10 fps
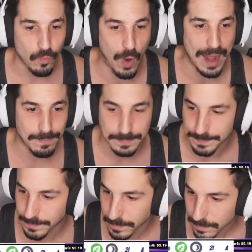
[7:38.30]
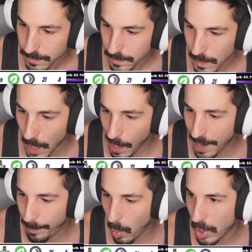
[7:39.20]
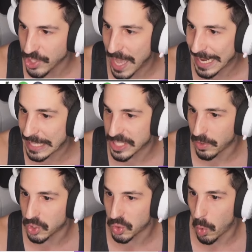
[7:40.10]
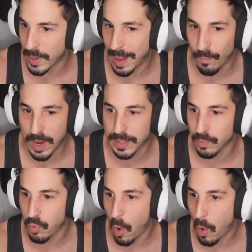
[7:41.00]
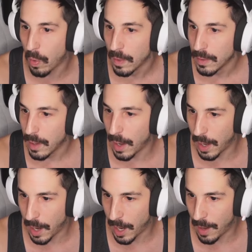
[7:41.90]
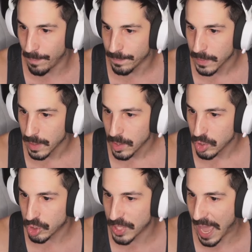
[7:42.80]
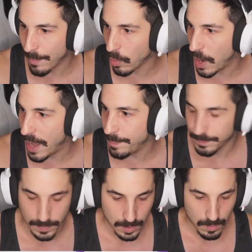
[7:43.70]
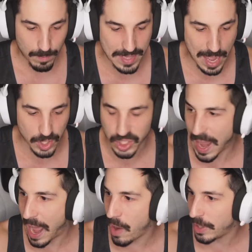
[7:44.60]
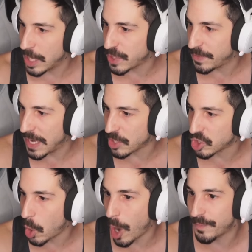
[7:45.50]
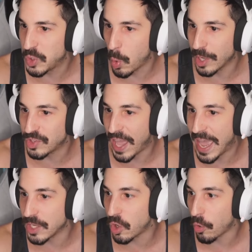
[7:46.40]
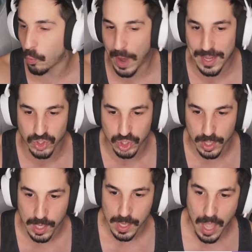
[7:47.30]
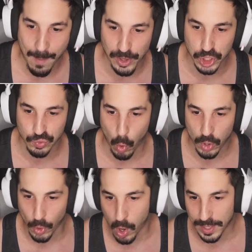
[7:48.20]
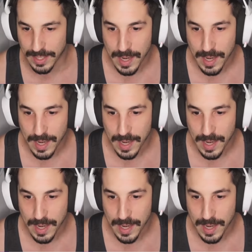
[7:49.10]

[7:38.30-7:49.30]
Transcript: Rot. All right, boys. I got of Sword. I'm ready to roll. Um, Samurai, Miaska Arrogance. If you're not Scarf, you are dead, correct? Am I just raw dogging?